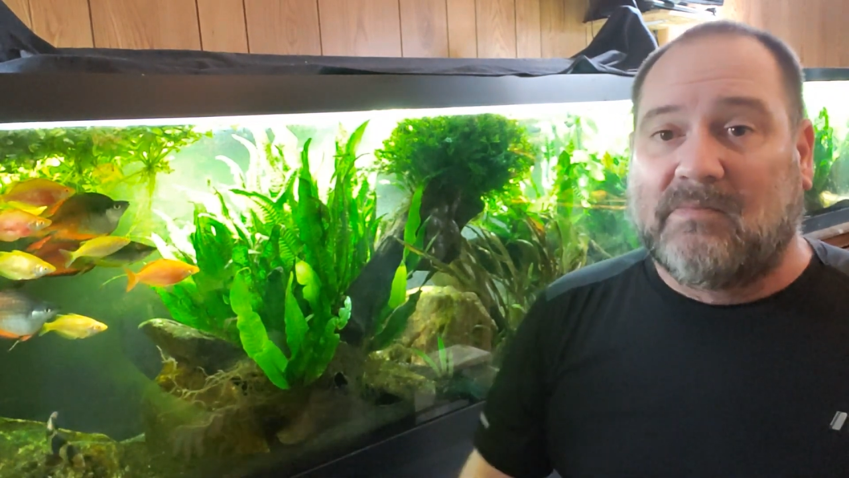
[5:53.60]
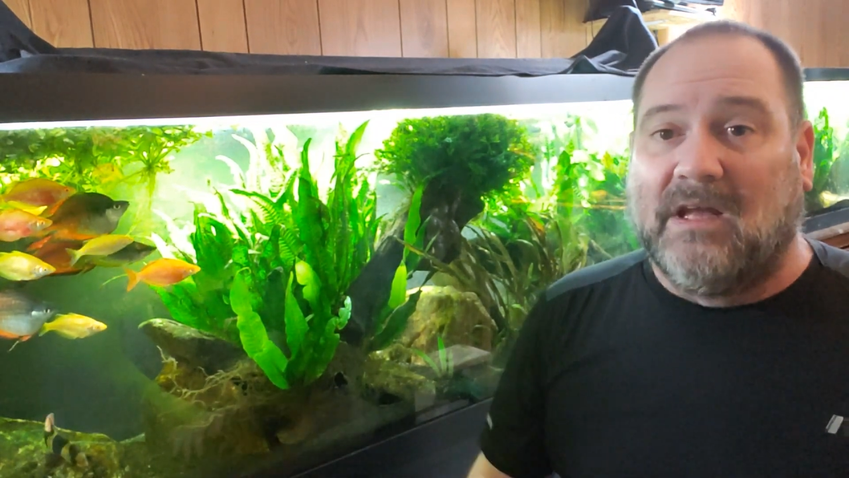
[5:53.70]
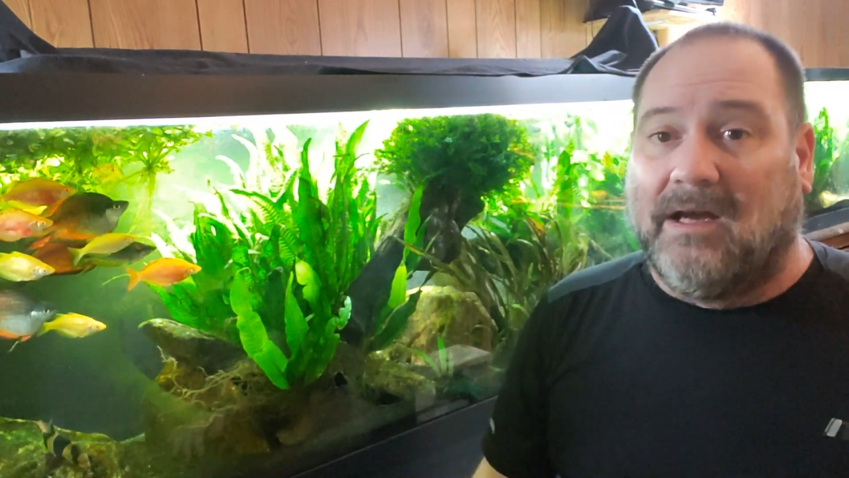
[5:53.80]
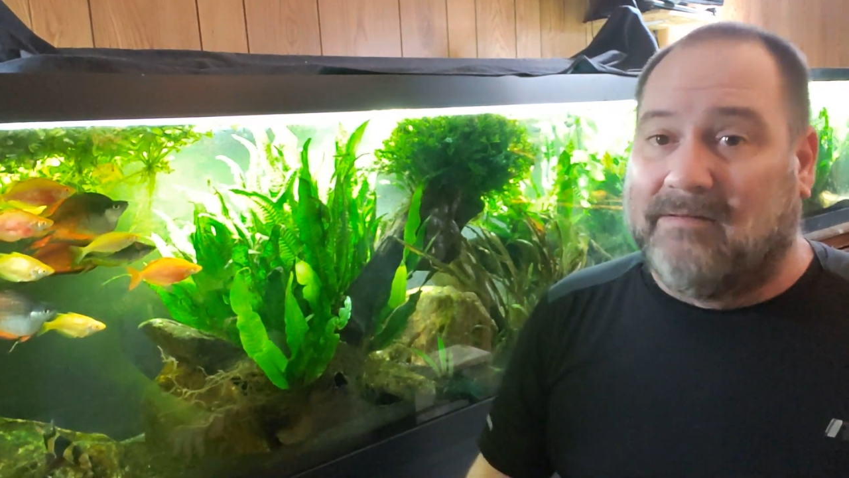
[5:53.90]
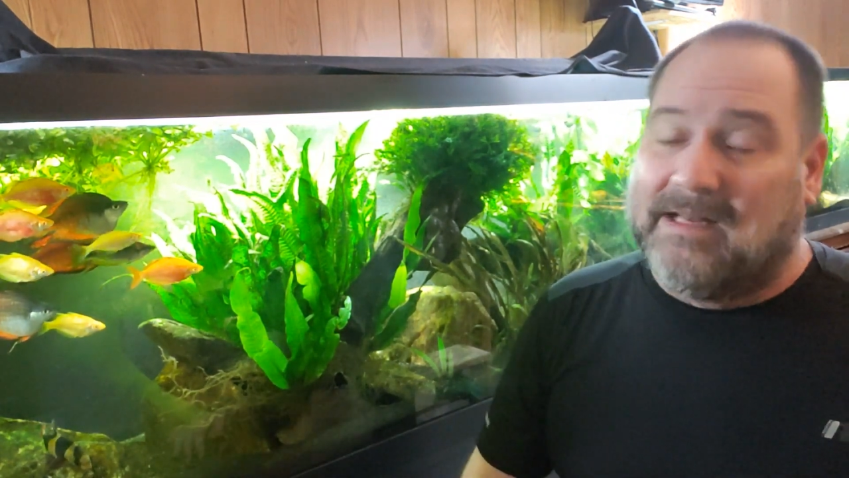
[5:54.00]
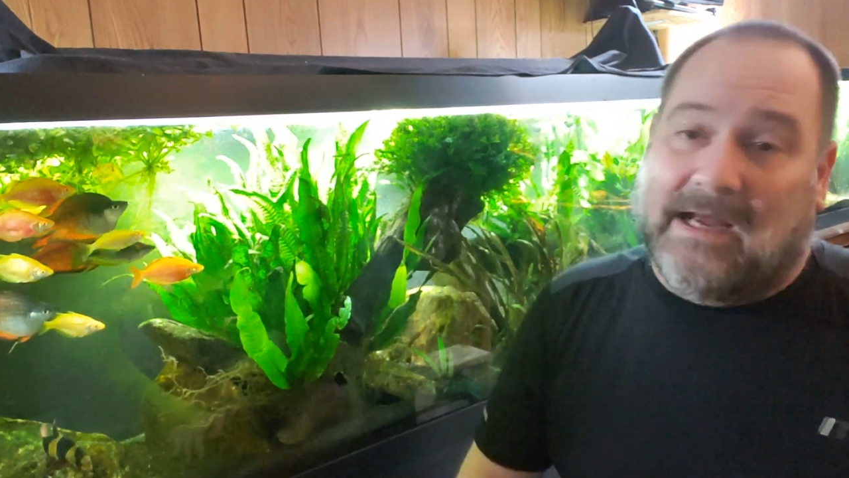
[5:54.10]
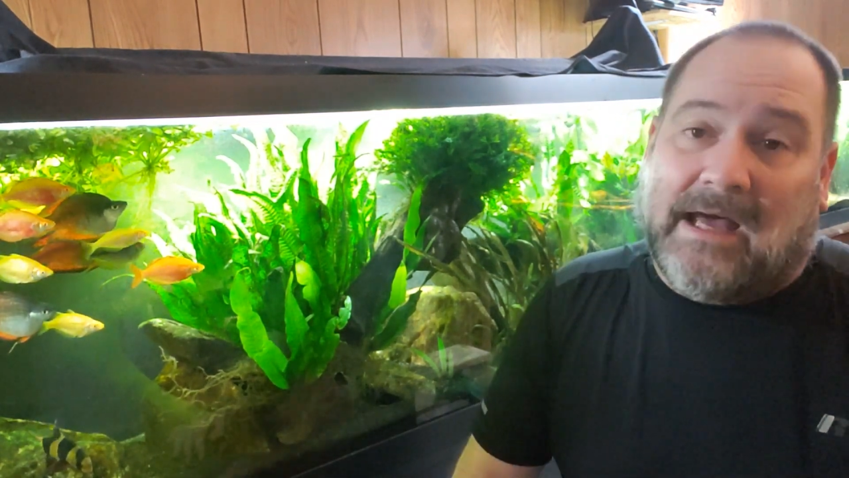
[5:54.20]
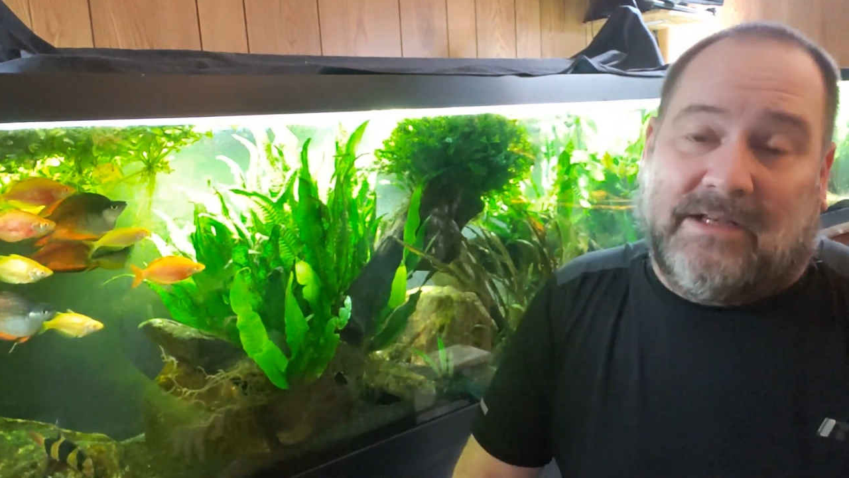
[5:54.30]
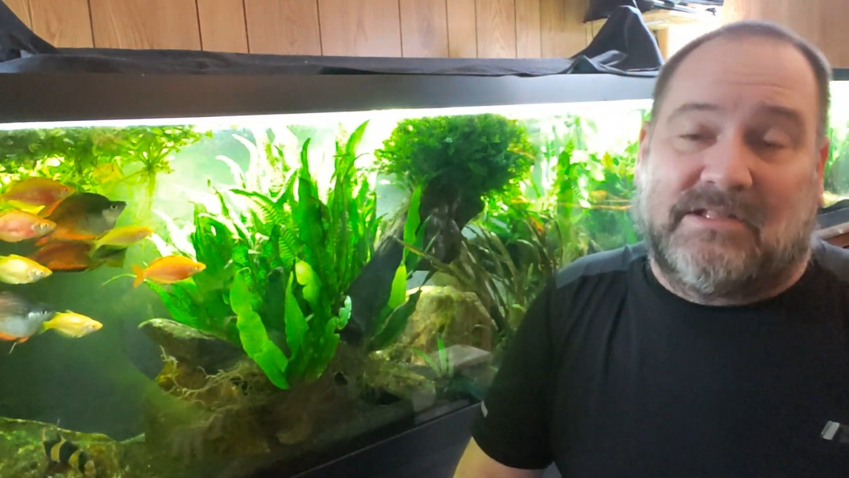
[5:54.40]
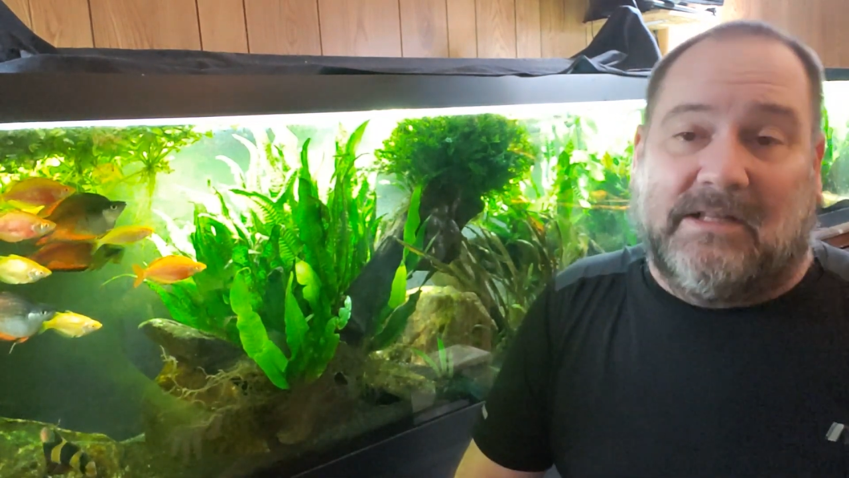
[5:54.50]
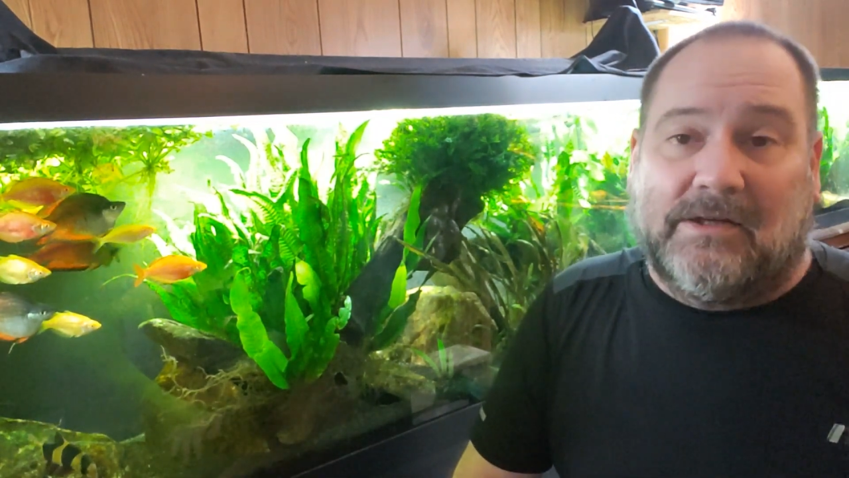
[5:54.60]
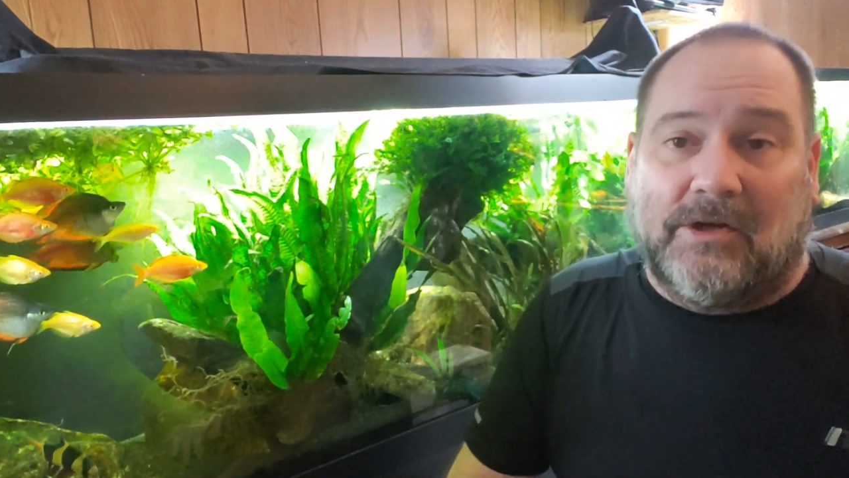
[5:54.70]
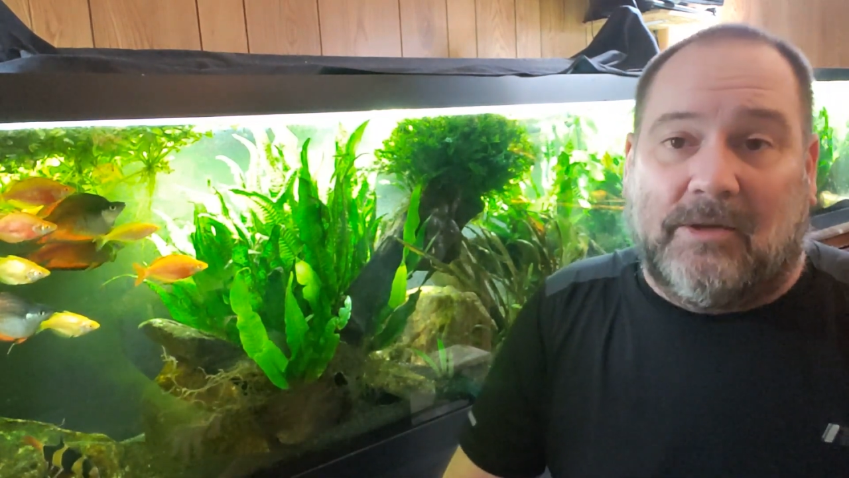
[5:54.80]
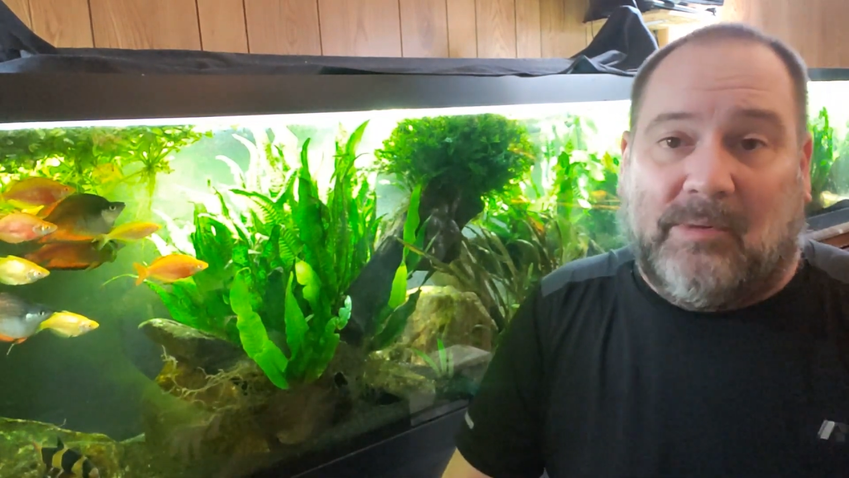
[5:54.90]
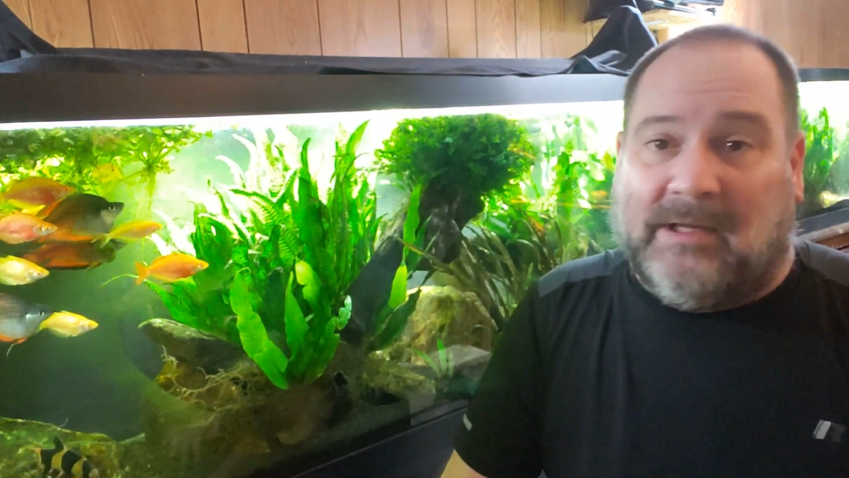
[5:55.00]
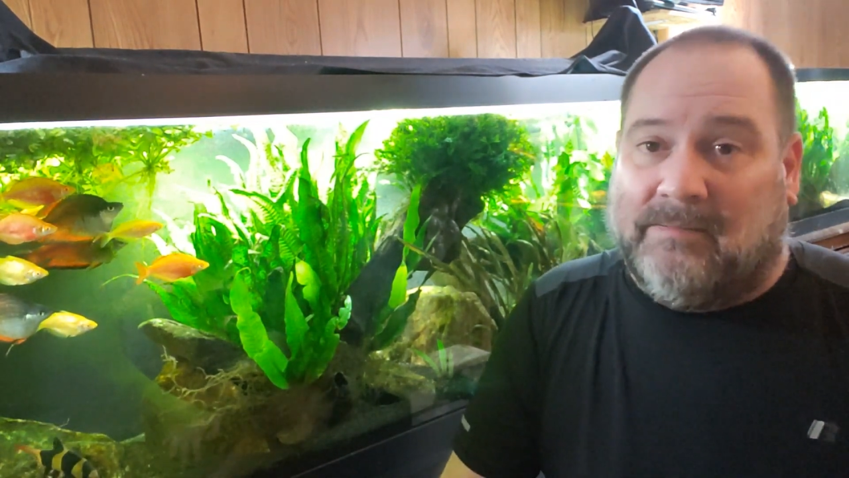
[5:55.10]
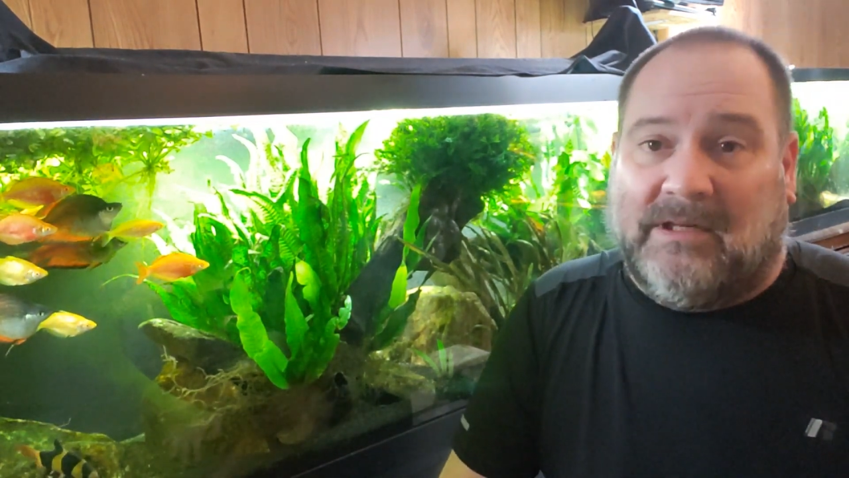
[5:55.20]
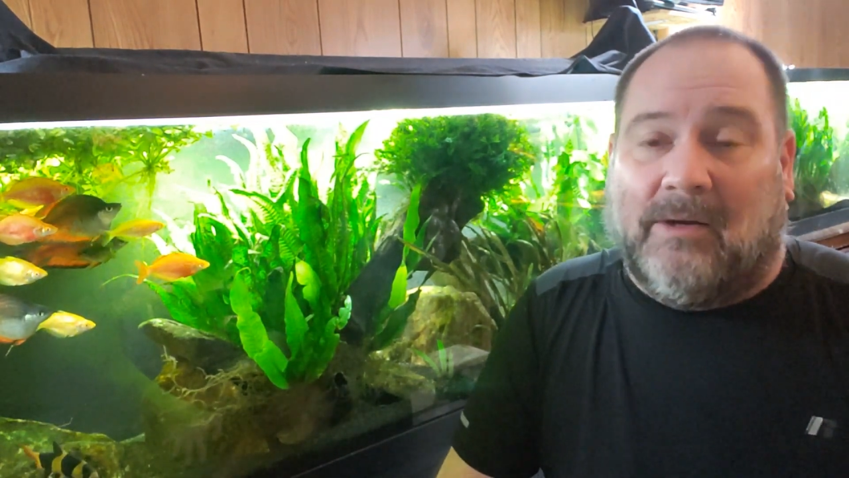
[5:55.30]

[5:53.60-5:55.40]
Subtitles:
And honestly, it could have been,